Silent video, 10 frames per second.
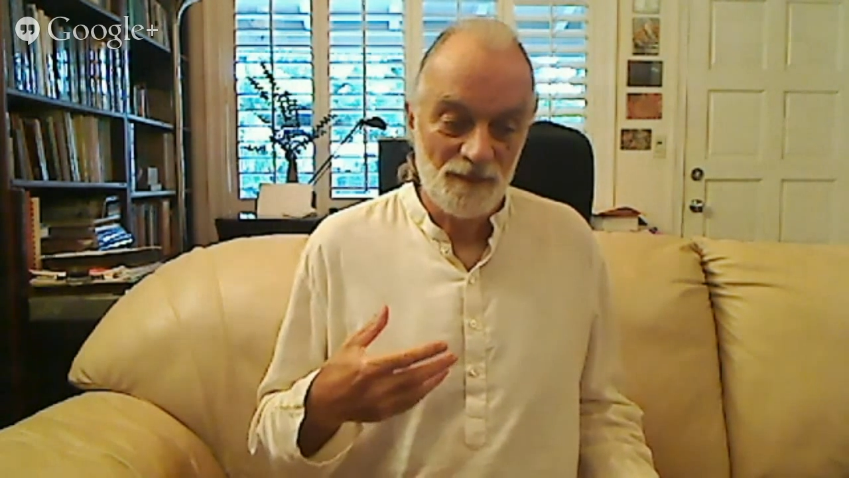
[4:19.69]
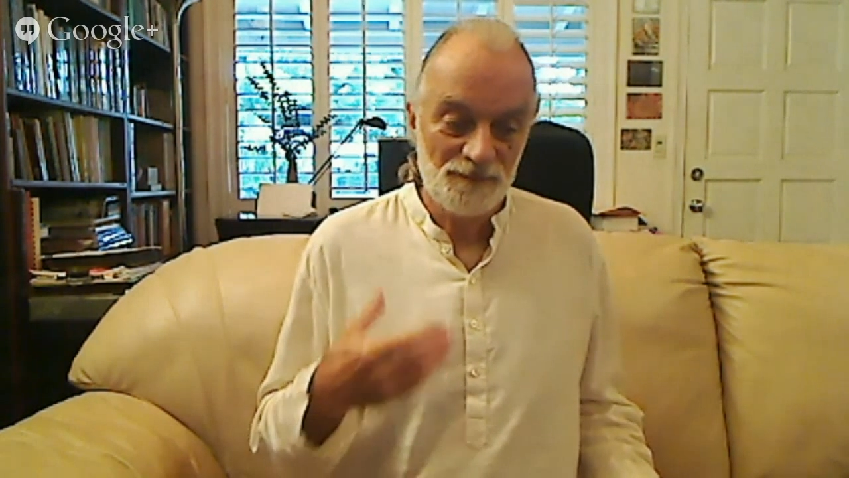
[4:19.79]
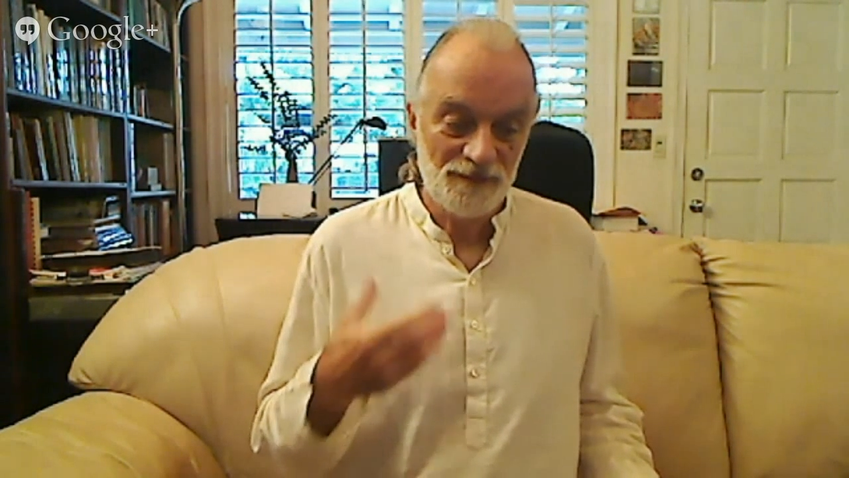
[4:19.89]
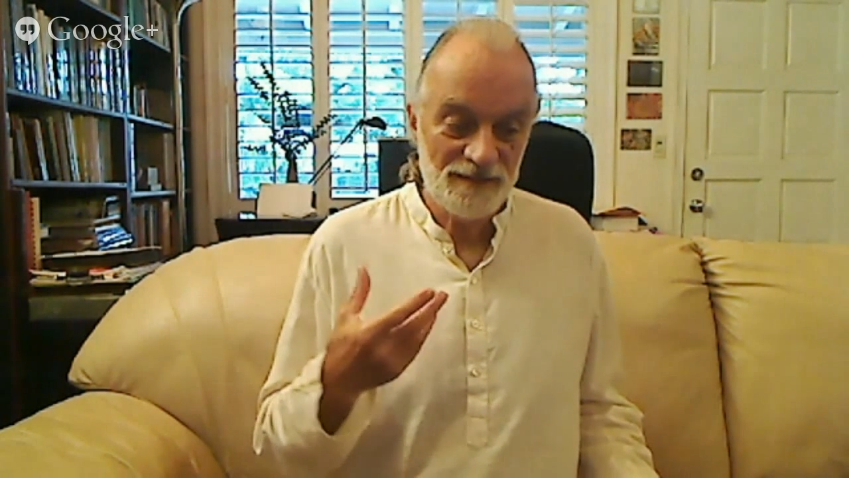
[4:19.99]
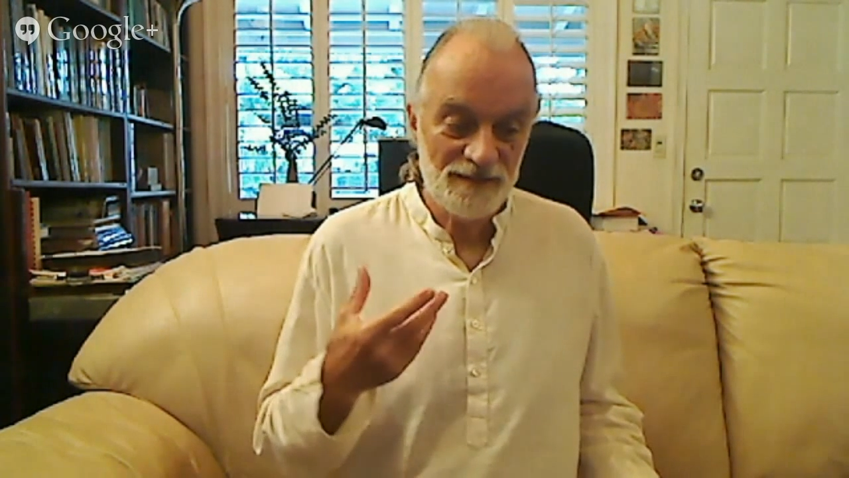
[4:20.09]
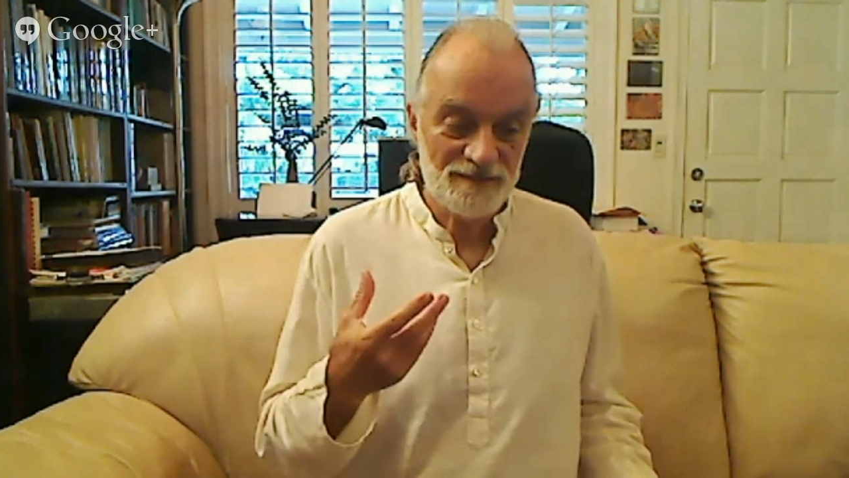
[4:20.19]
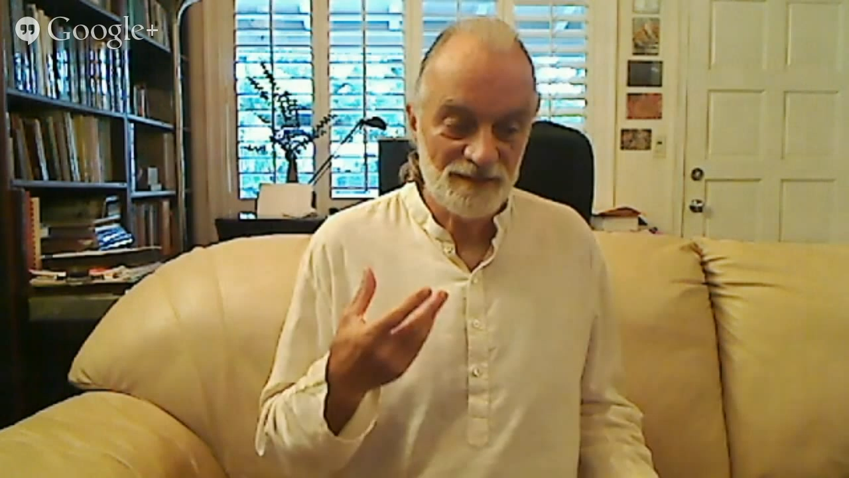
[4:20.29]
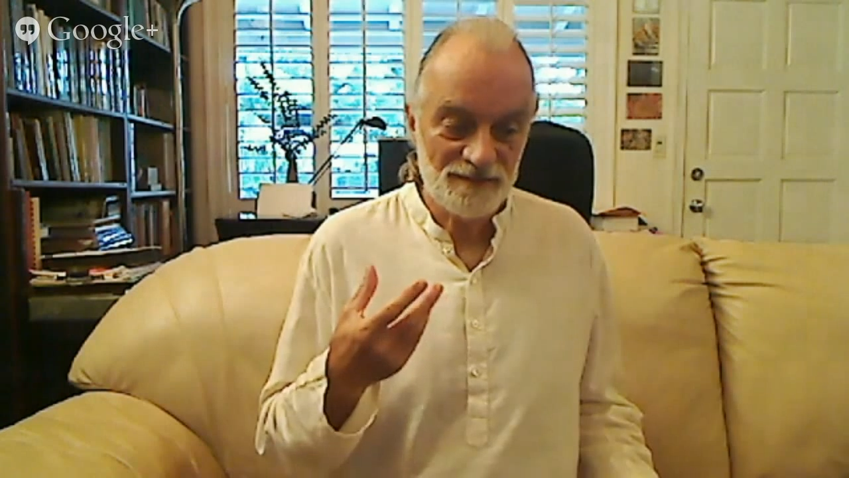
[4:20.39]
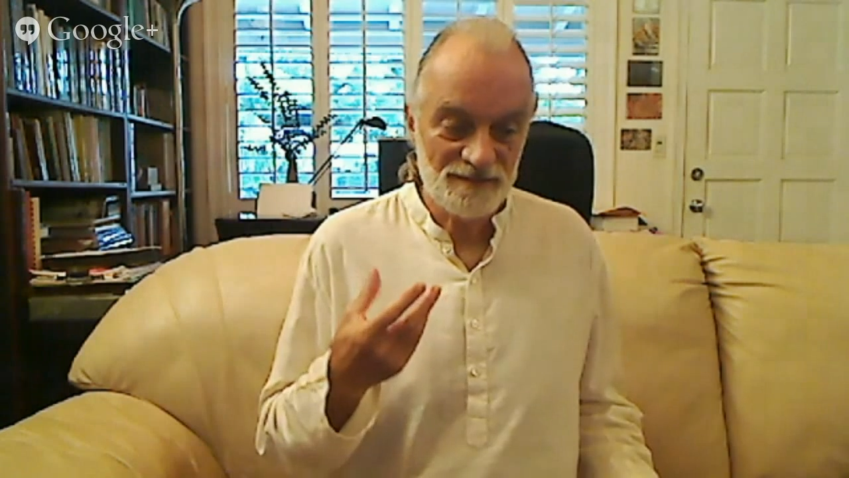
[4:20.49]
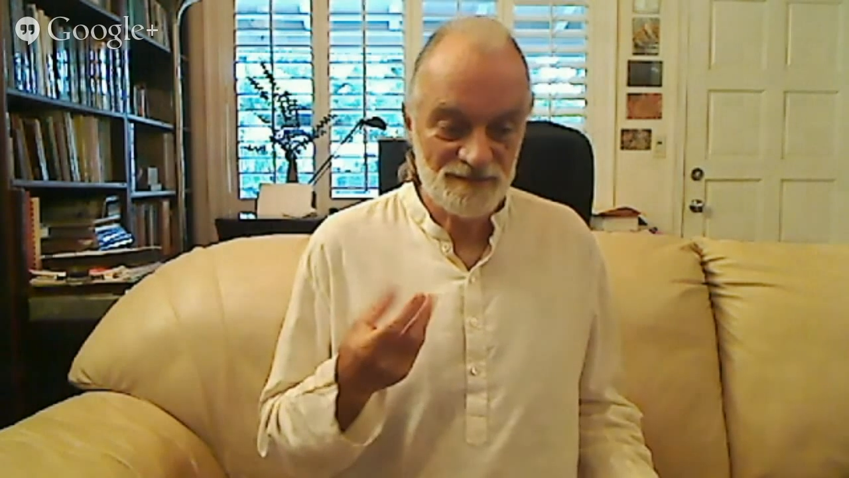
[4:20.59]
please
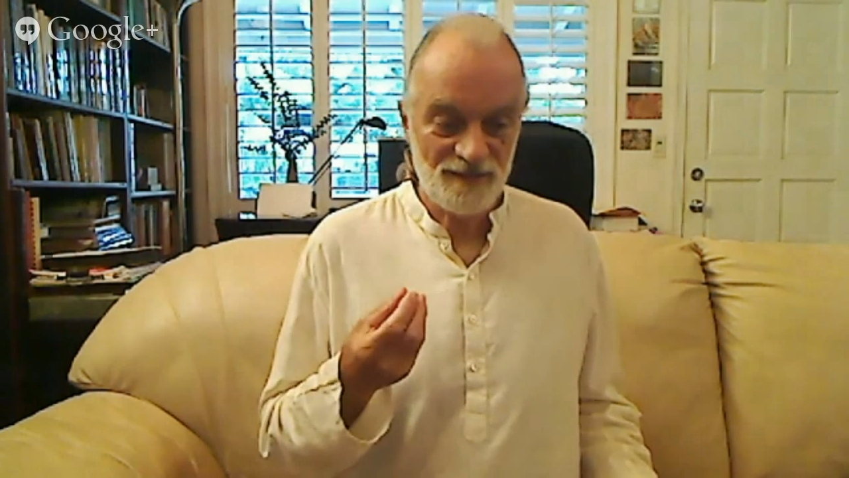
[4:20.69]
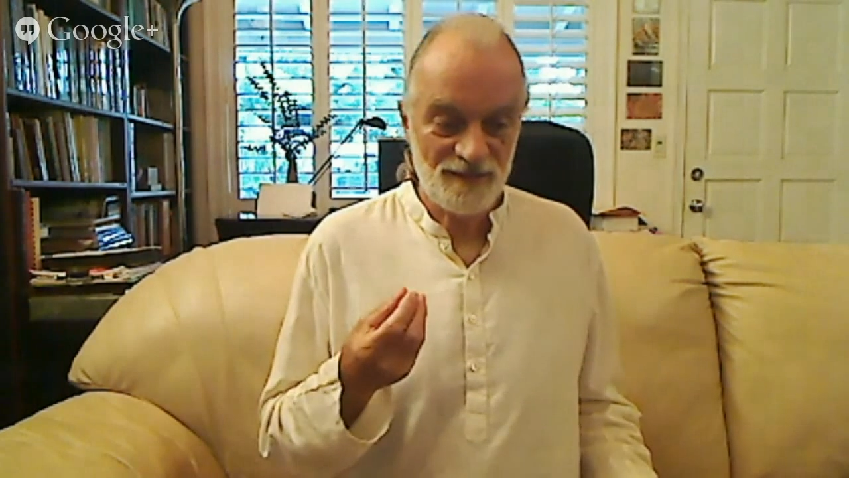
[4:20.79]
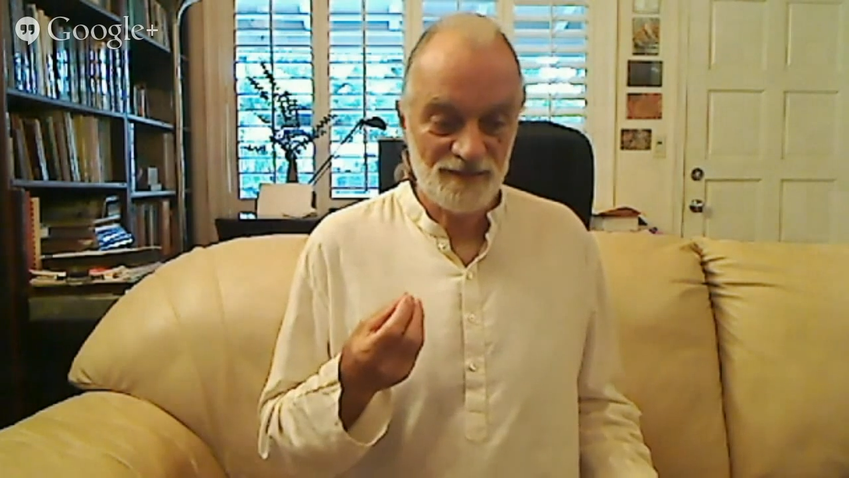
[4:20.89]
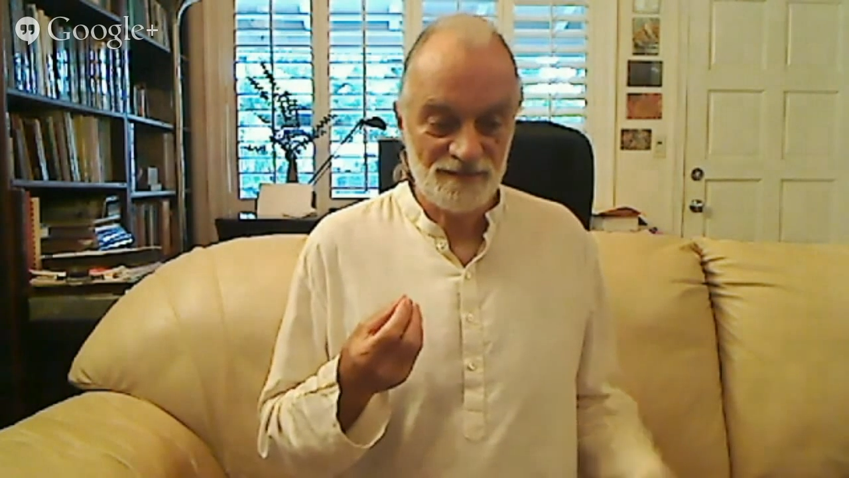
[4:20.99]
understand